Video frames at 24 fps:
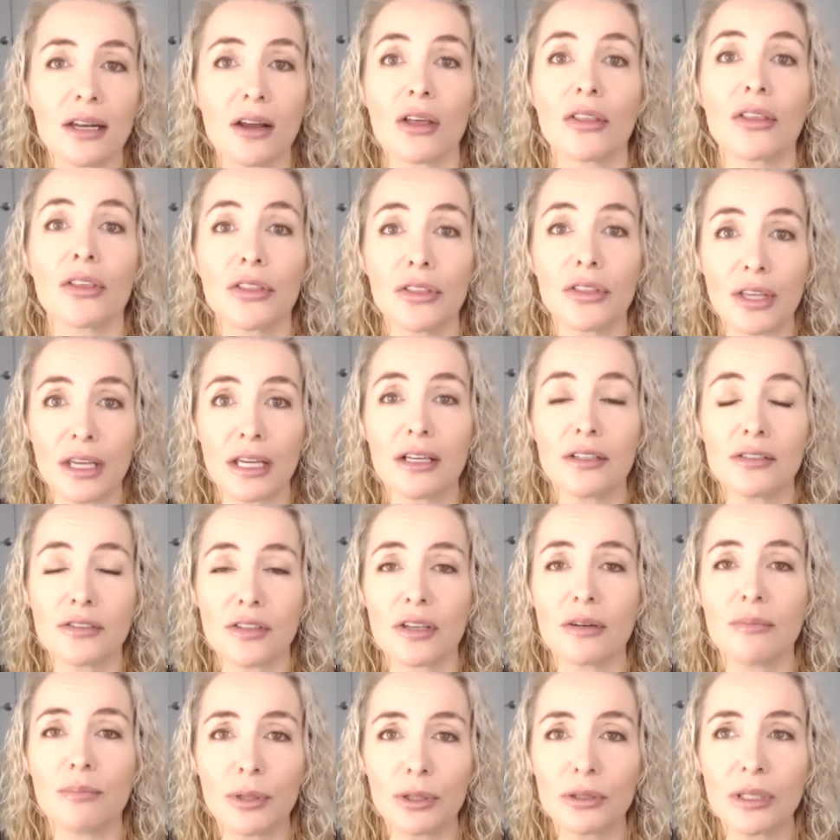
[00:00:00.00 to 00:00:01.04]
other things
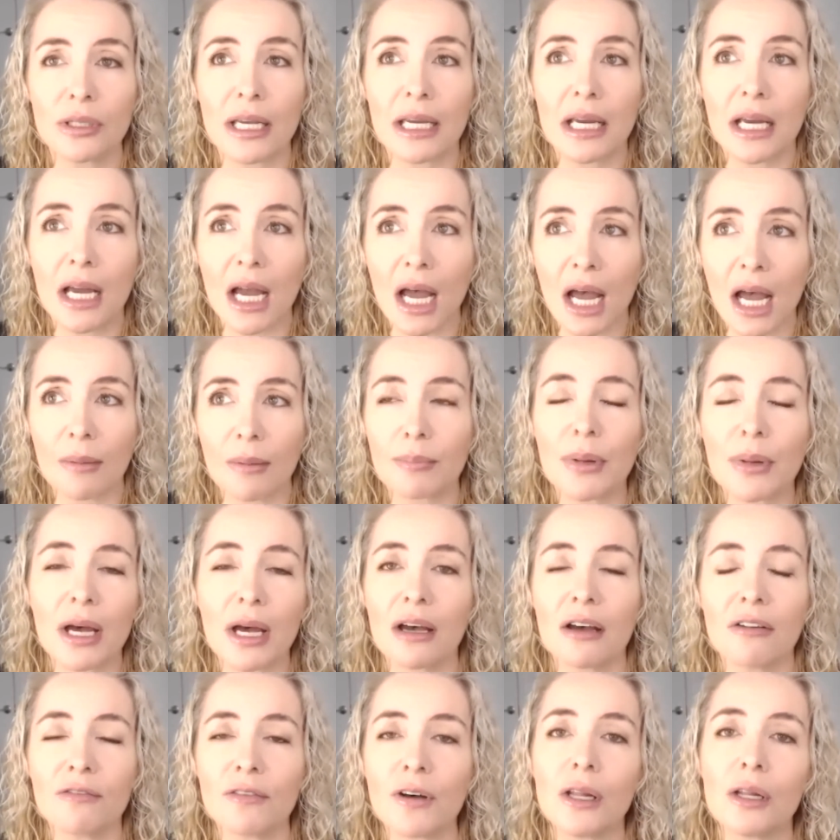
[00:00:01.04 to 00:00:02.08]
and building up
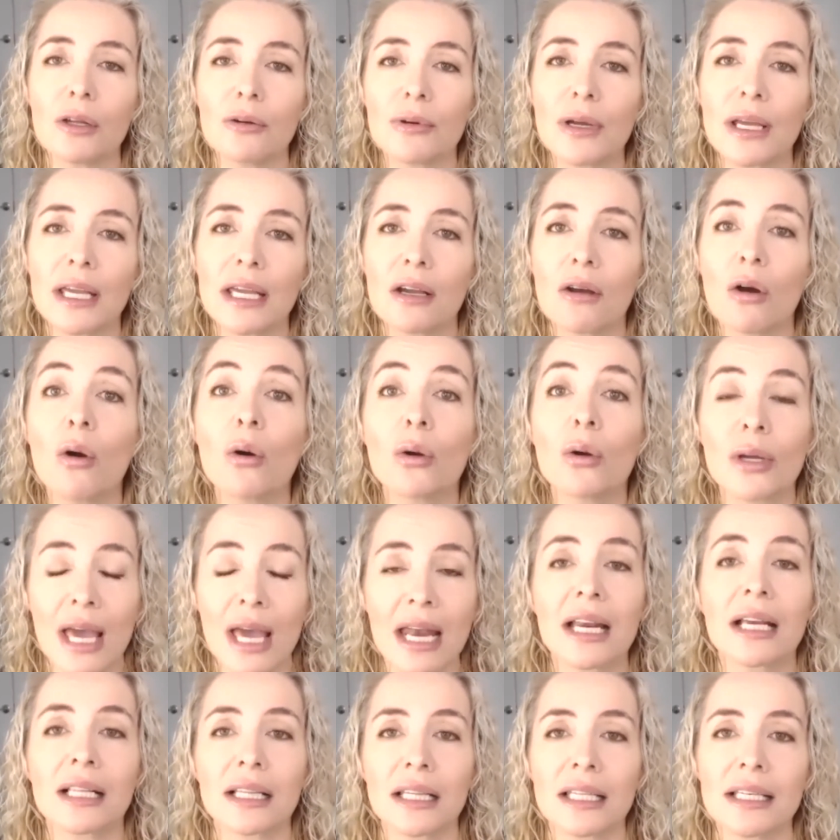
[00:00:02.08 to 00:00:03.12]
a following
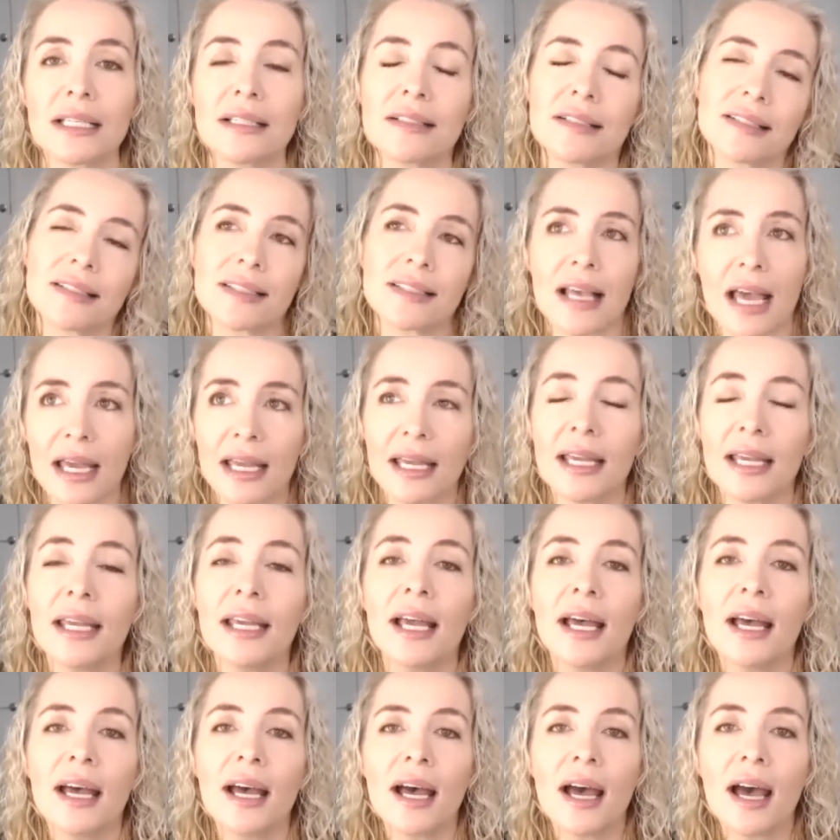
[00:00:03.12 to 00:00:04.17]
organically,
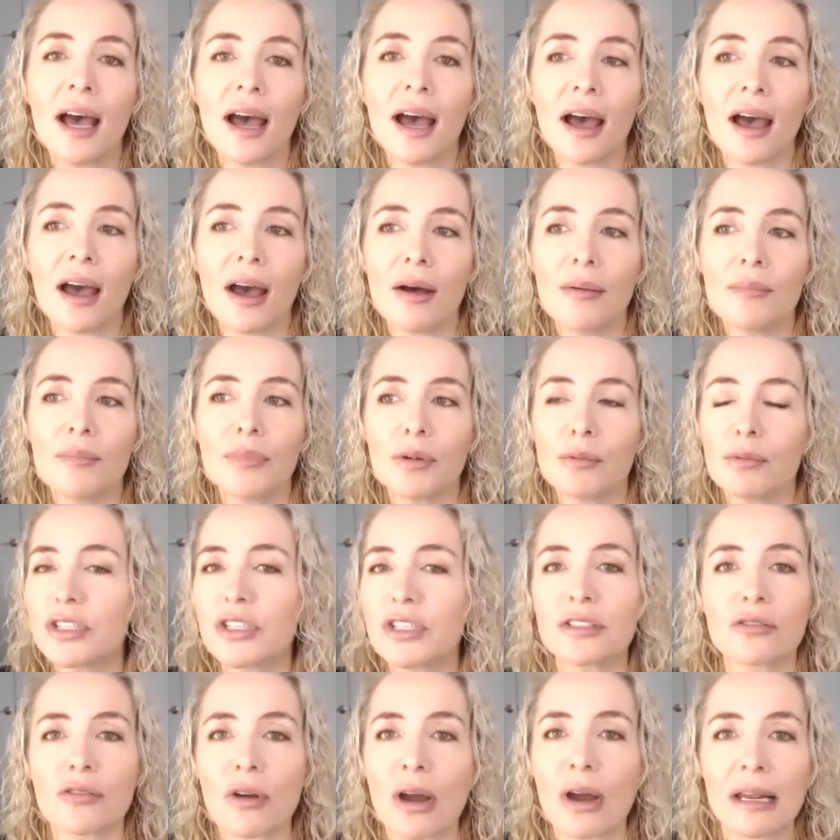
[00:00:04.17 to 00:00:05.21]
which
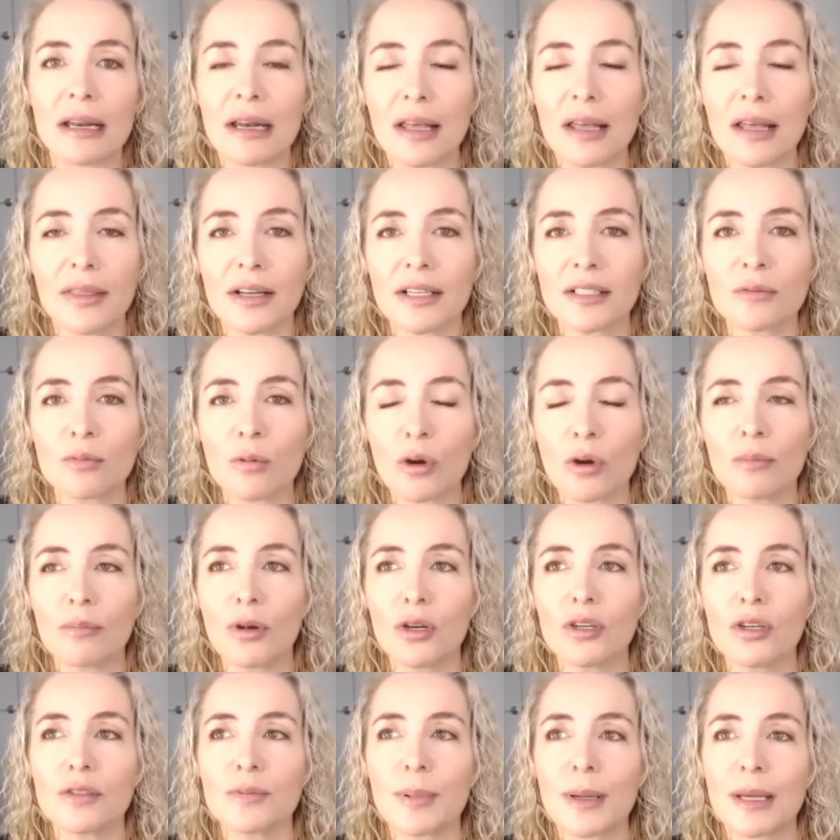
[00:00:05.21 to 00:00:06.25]
is great. And that's what
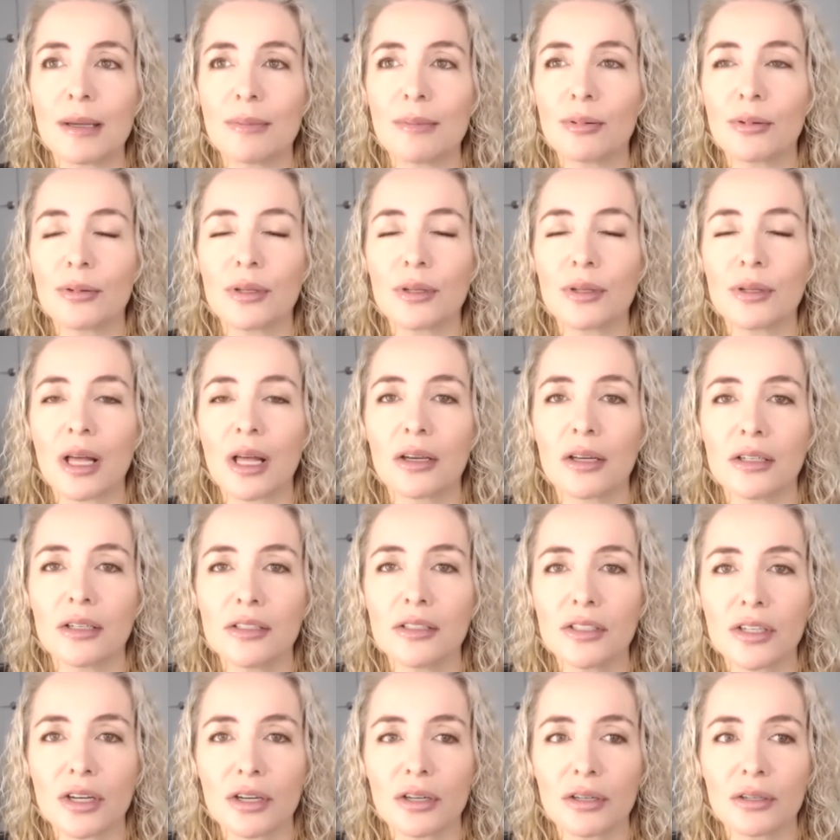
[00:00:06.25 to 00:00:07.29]
most people are going
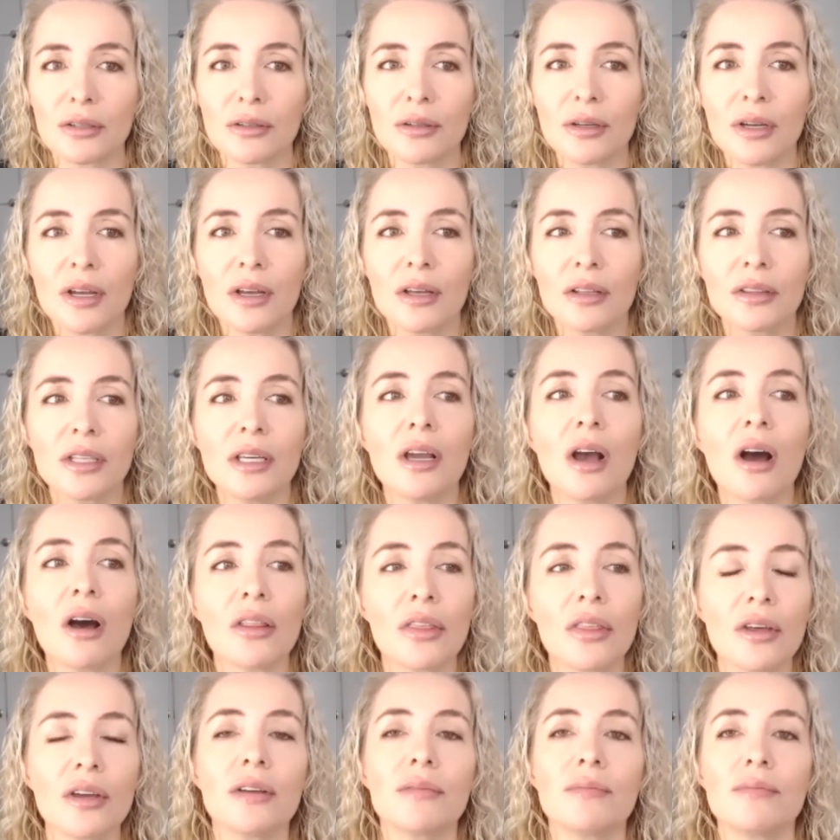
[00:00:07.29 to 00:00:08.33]
to do. The
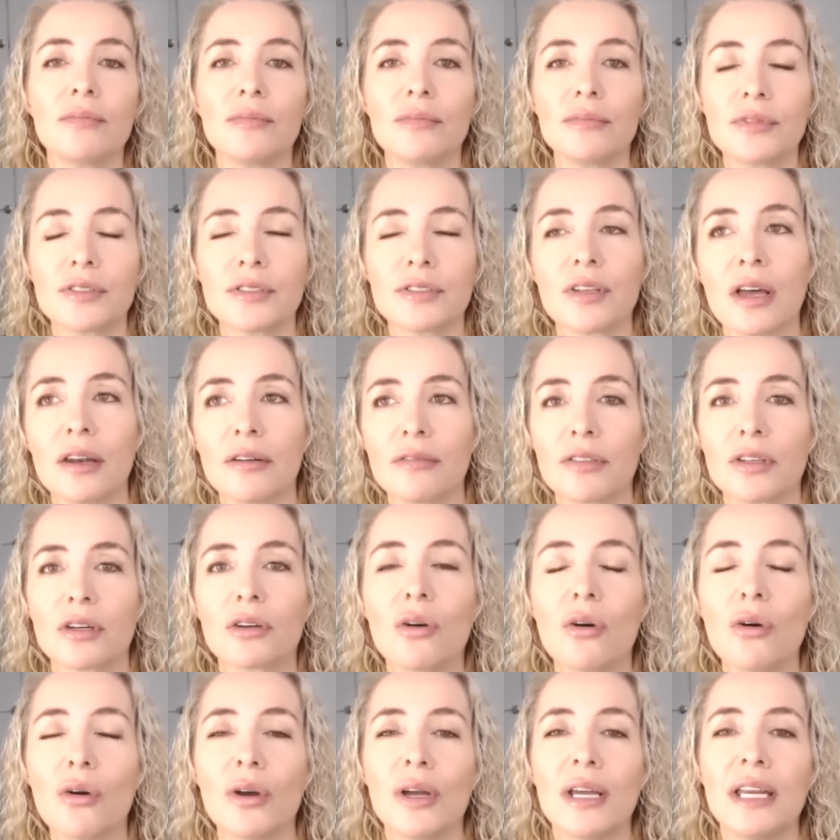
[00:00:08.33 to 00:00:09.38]
other side of the
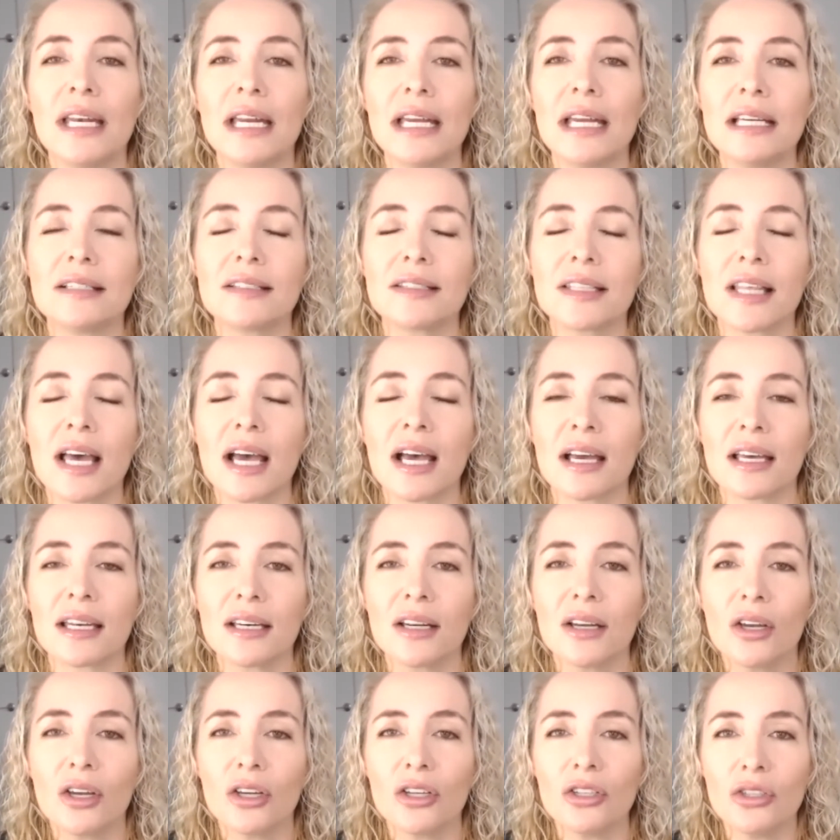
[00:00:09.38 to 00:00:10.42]
coin is that
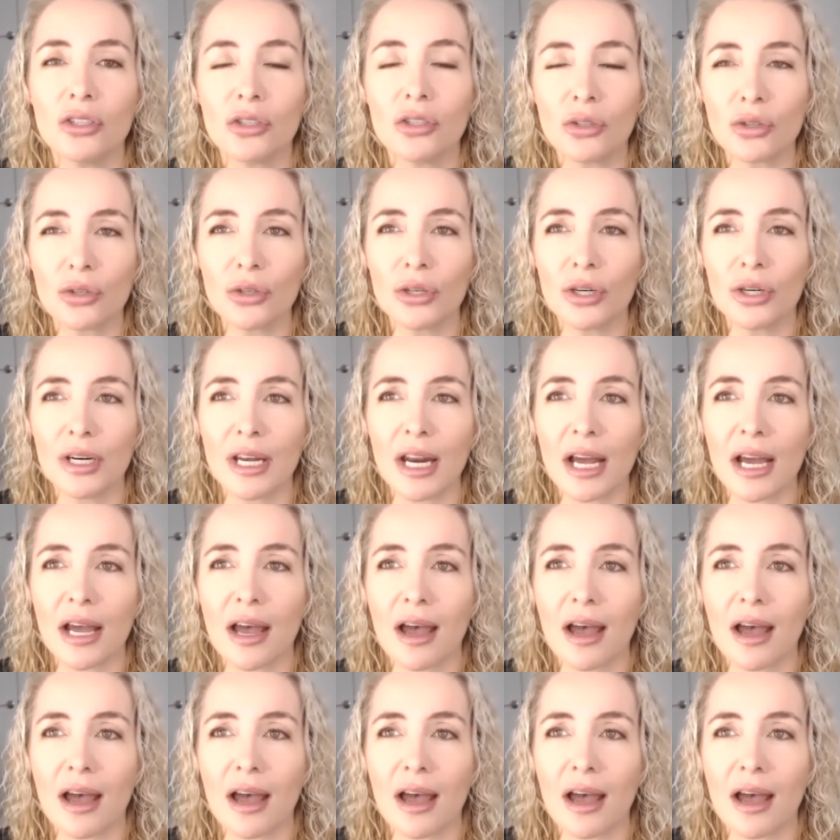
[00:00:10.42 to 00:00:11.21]
you could,